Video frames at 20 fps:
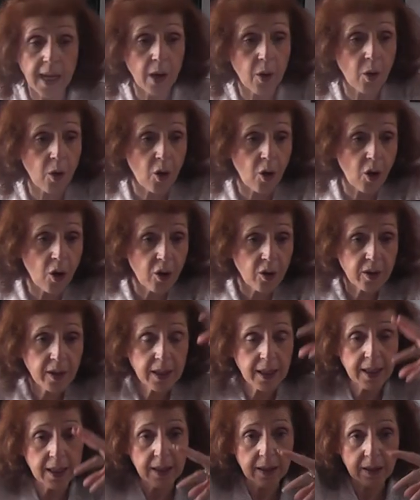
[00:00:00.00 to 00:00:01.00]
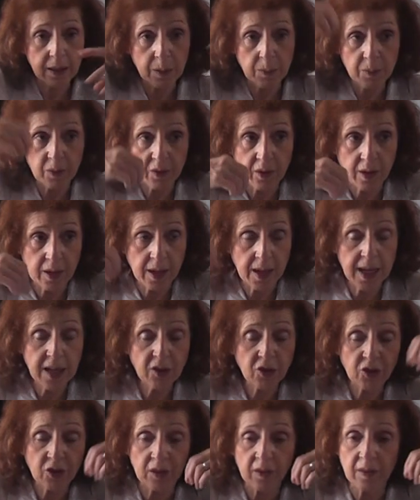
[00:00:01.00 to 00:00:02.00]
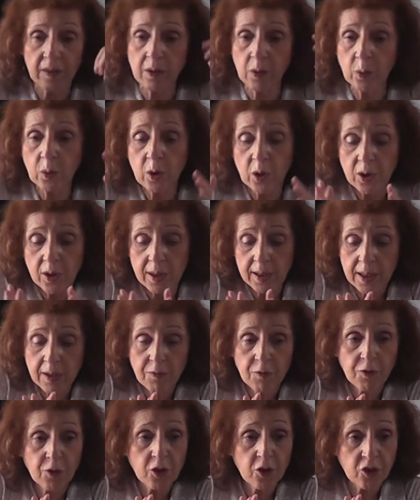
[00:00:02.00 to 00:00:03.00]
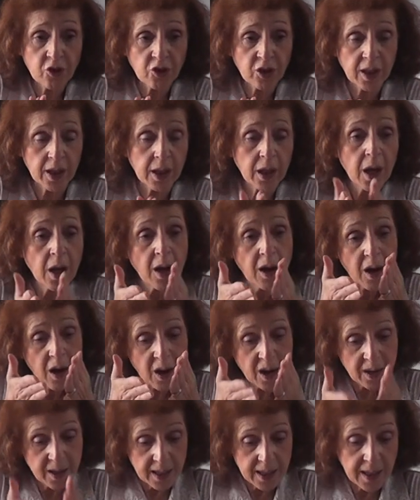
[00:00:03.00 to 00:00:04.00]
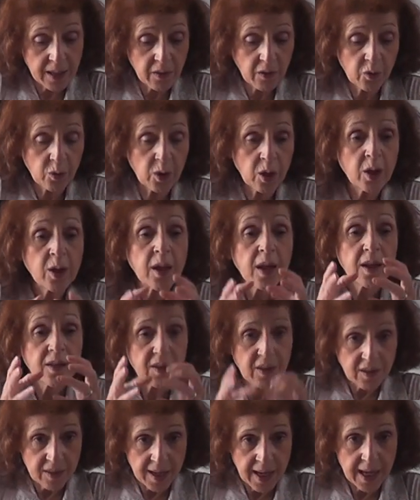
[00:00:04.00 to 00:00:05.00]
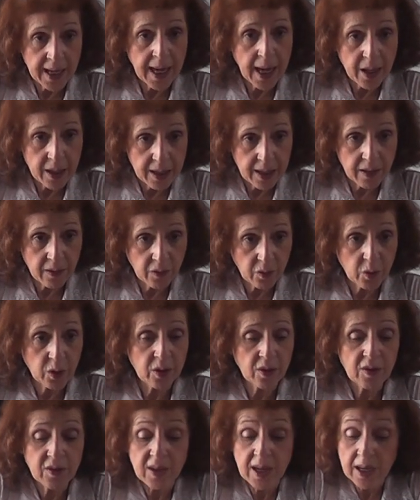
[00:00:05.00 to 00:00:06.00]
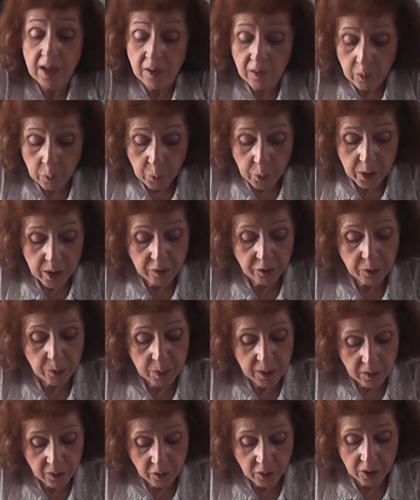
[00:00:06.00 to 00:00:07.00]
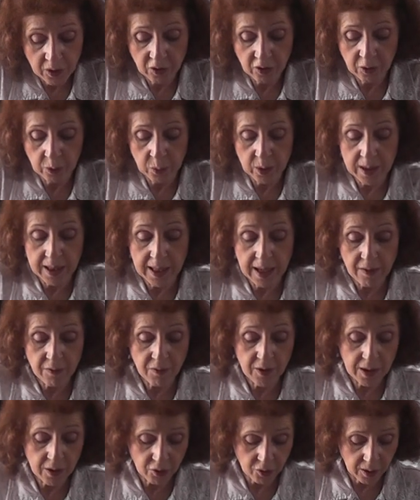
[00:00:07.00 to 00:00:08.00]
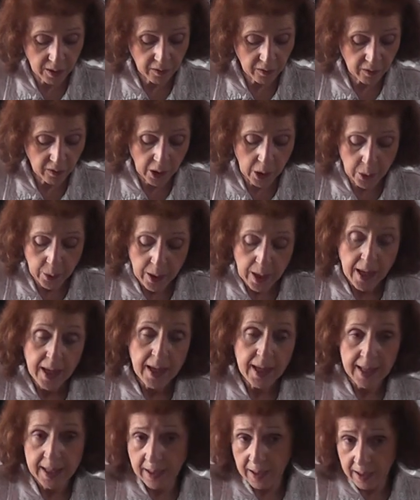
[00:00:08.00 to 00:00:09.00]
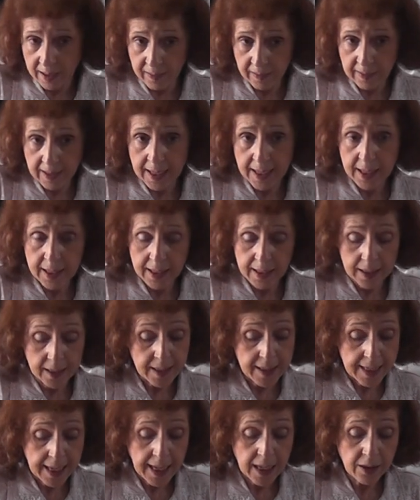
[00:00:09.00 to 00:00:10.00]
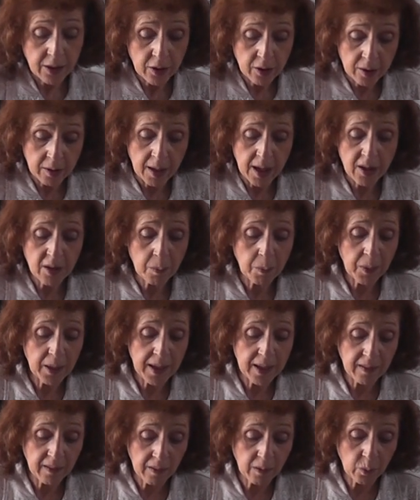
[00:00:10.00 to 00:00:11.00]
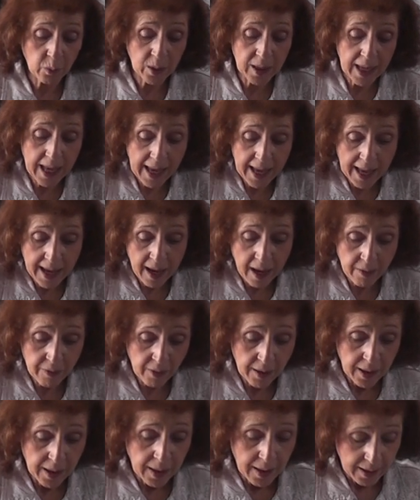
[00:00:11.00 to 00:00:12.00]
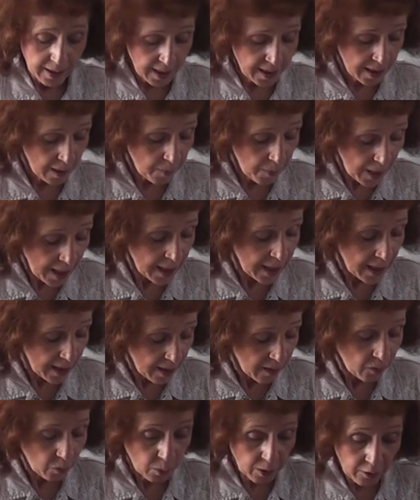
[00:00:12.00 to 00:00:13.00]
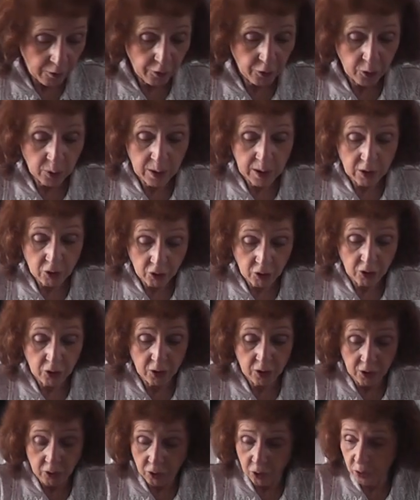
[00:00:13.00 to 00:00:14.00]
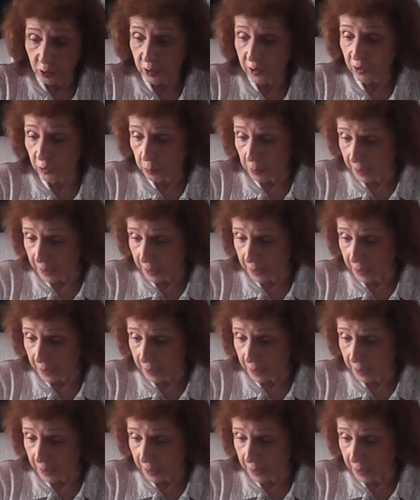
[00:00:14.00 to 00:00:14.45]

how all the kingdoms, the nations of the world are converging on Israel to take out Israel, to take a spoil from Israel to win that victory. So in Isaiah, in Daniel, and other places, we have that the many is referring to the Jewish